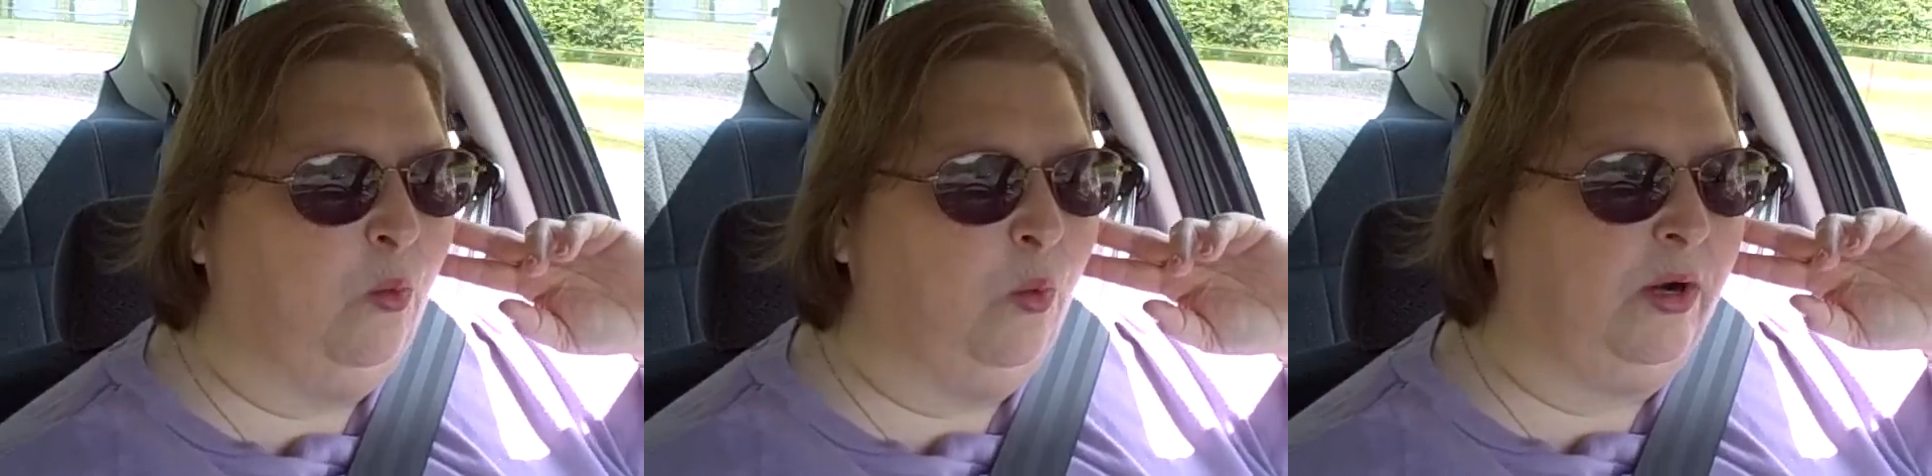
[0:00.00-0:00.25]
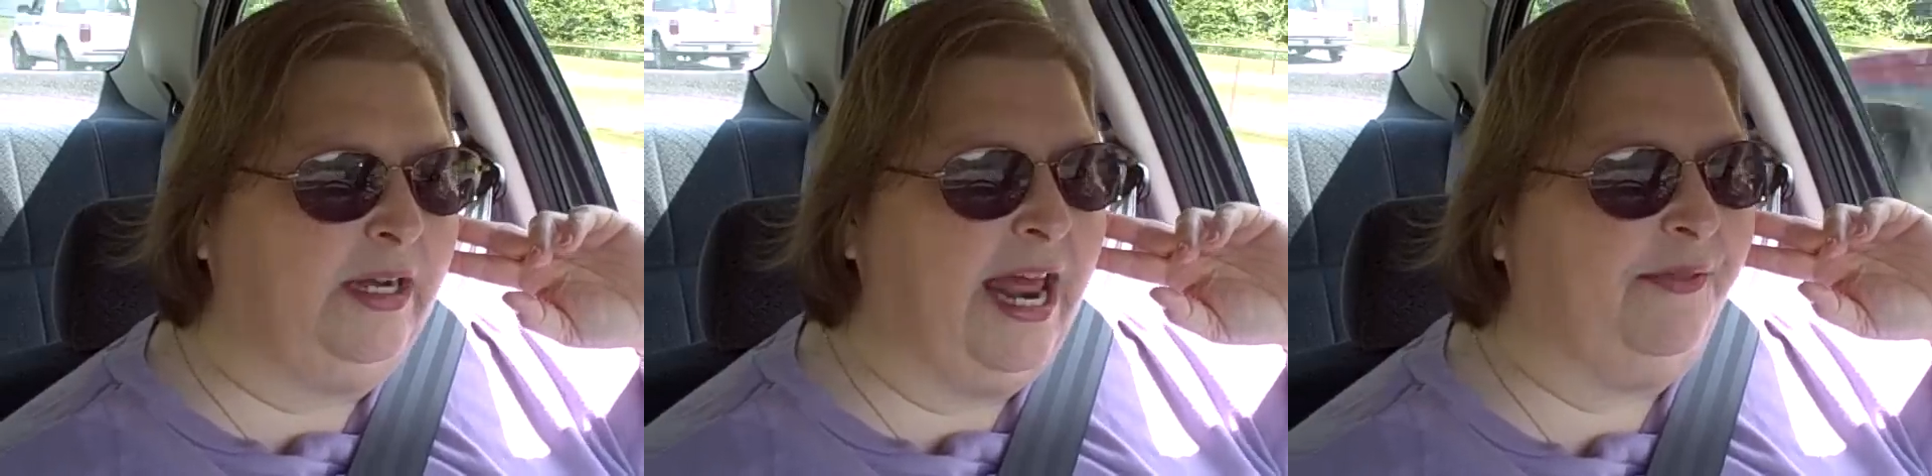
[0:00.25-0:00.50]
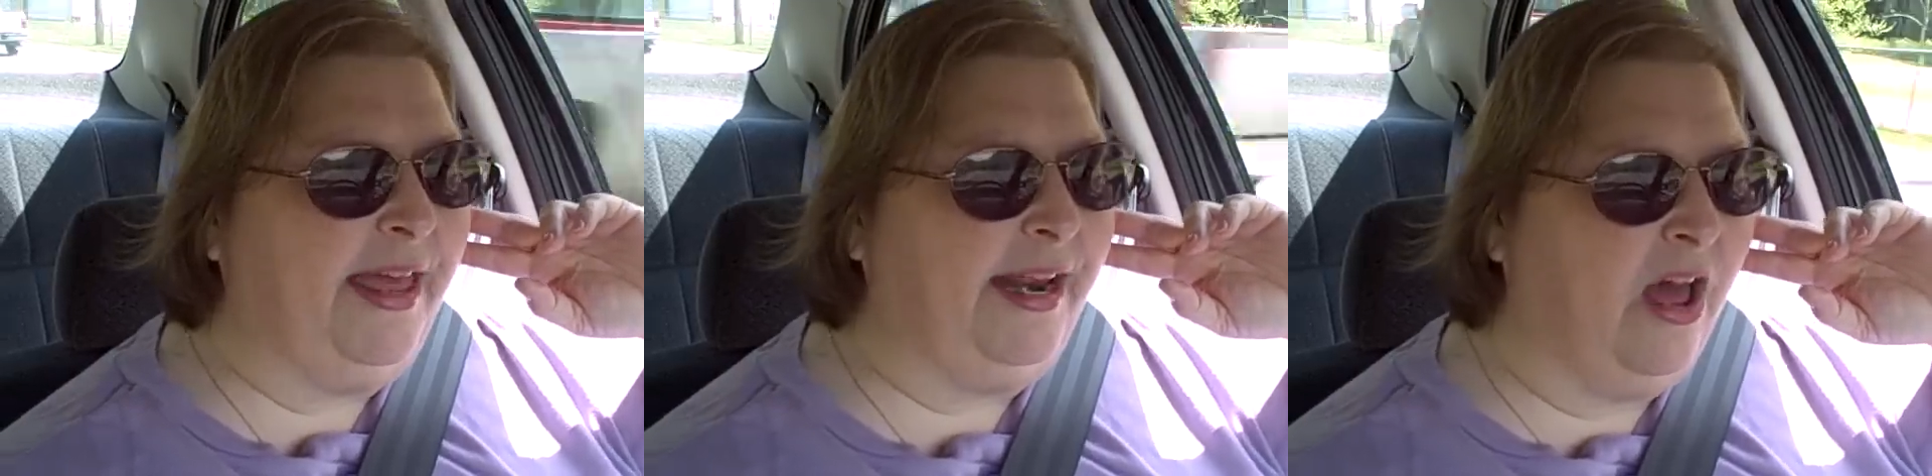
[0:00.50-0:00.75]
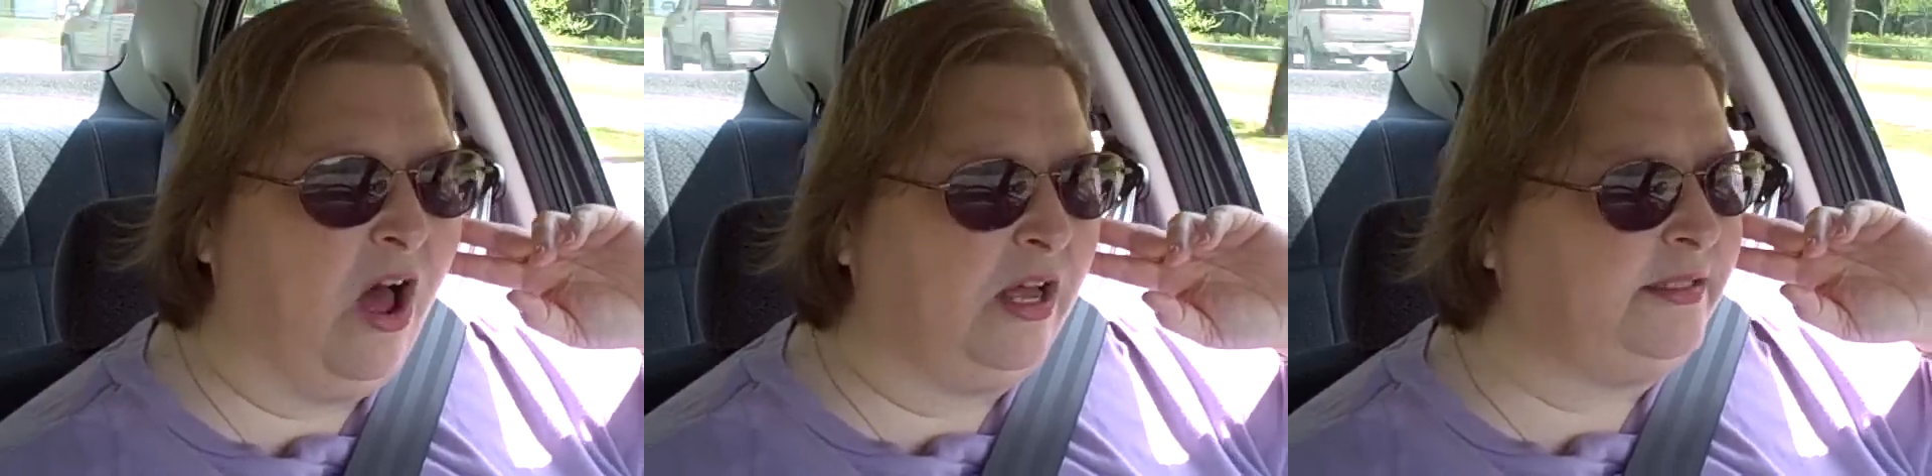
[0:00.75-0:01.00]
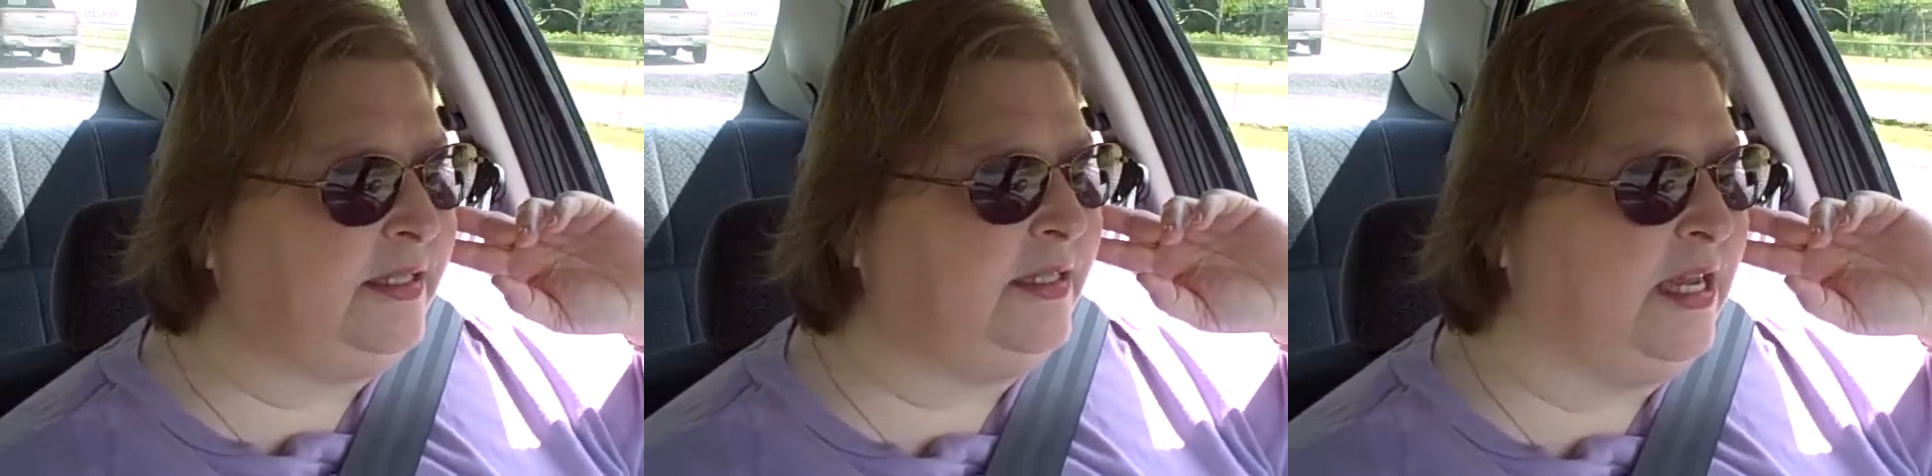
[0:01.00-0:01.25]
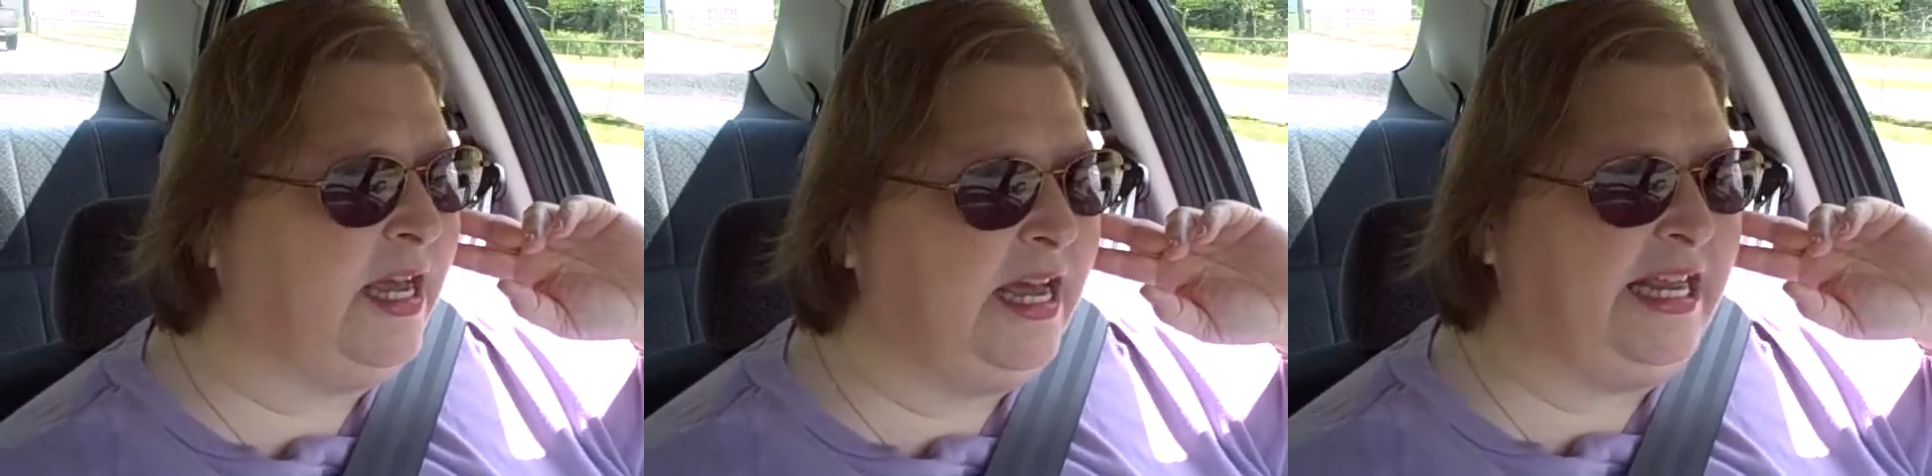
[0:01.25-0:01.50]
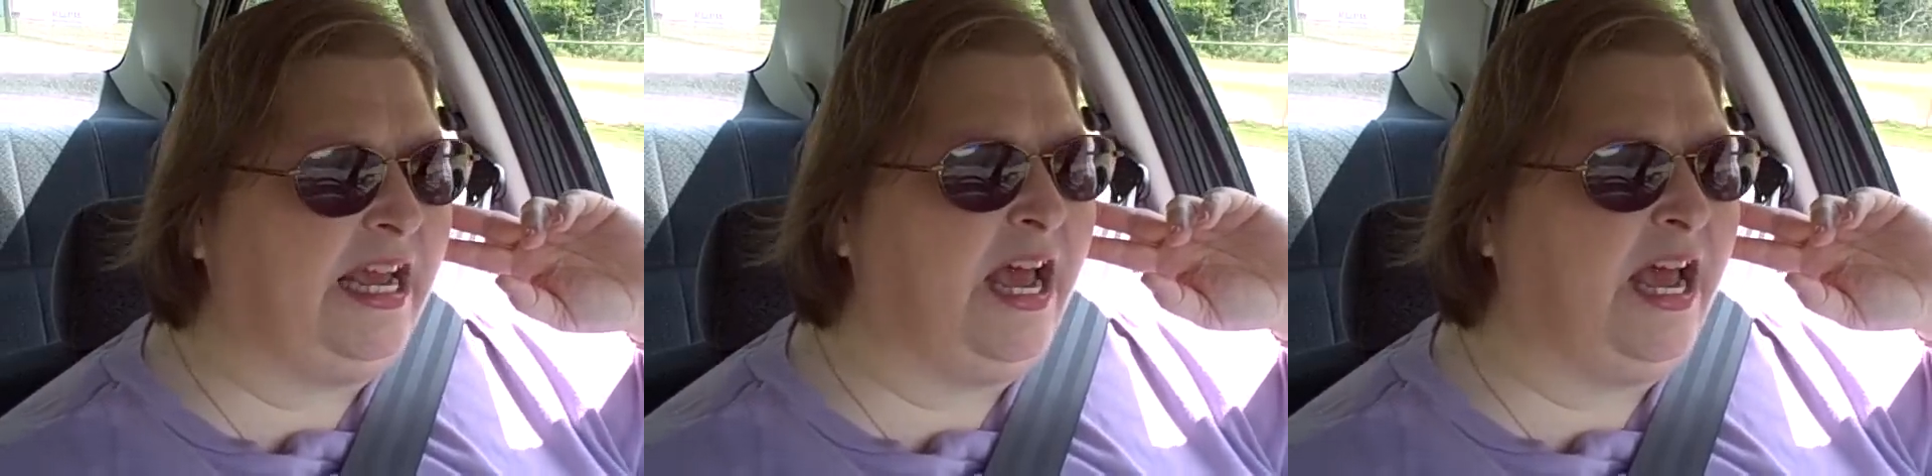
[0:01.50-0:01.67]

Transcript: Working out in that hot sun.